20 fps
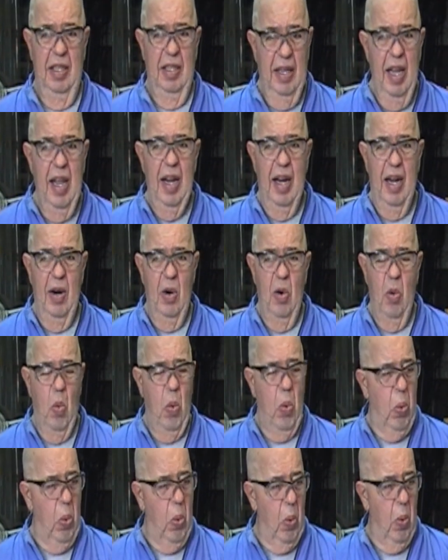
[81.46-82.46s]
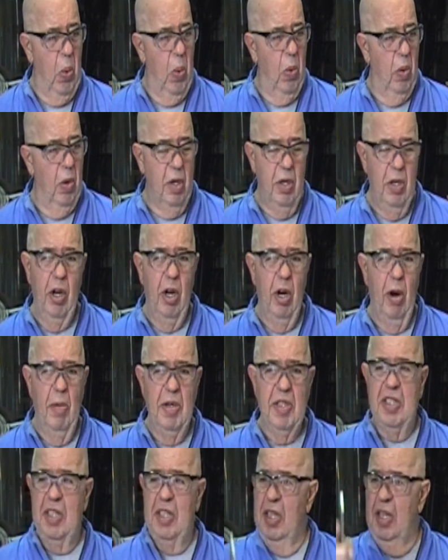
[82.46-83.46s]
Yeah, you can
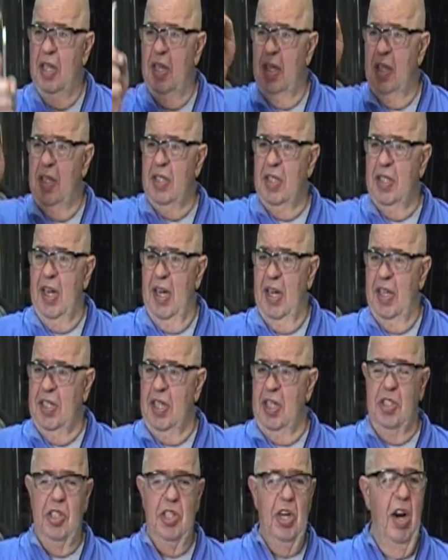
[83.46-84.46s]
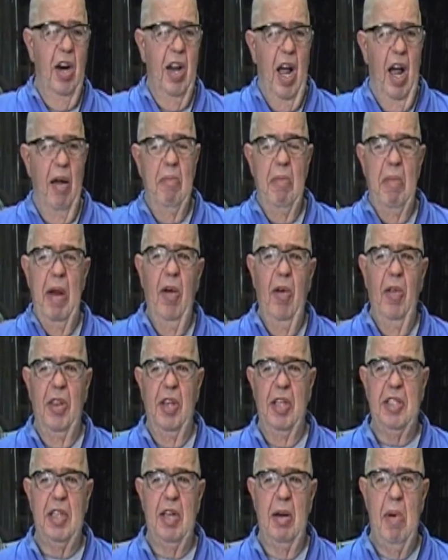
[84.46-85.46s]
almost slice a chunk out and mail
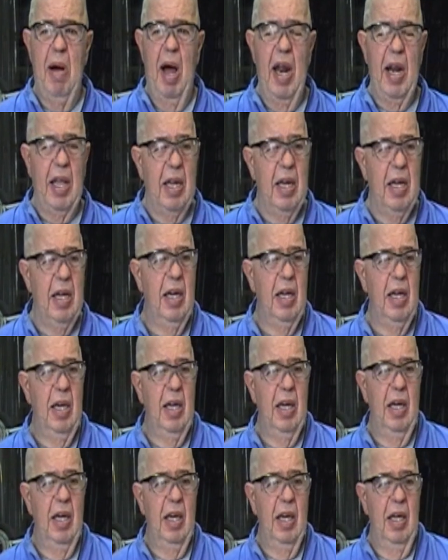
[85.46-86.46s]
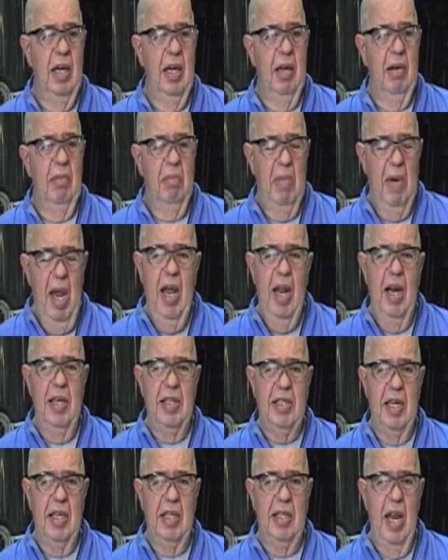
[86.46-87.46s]
it to somebody. Man,
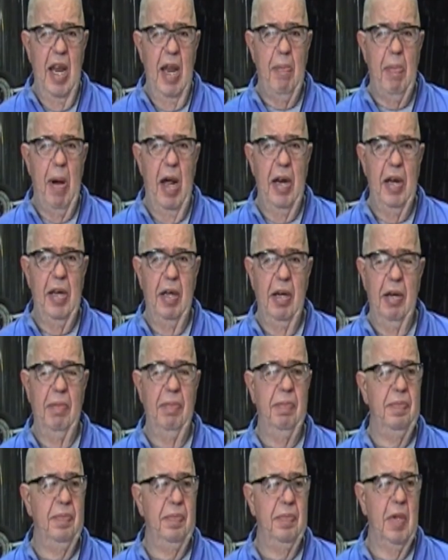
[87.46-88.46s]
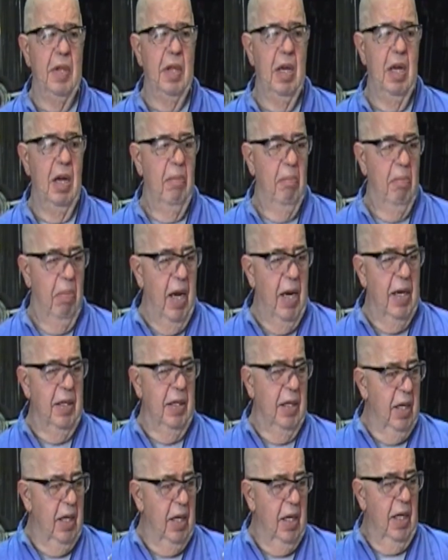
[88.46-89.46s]
it's a damp out here. But
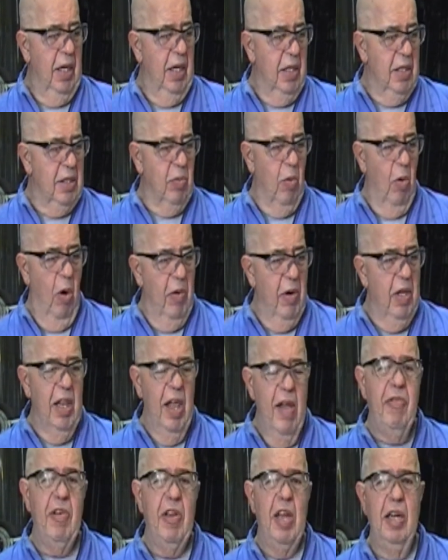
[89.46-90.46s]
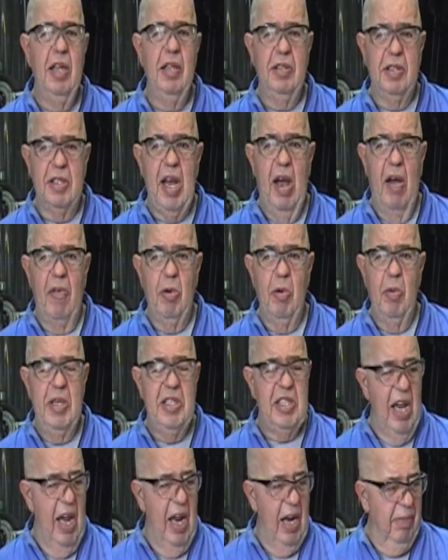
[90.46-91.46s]
it's what we live in, South
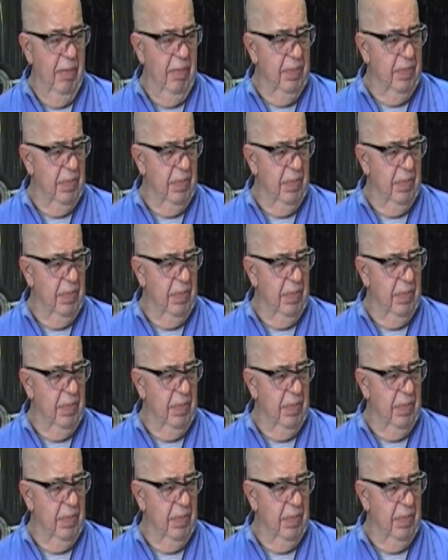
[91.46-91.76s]
Louisiana.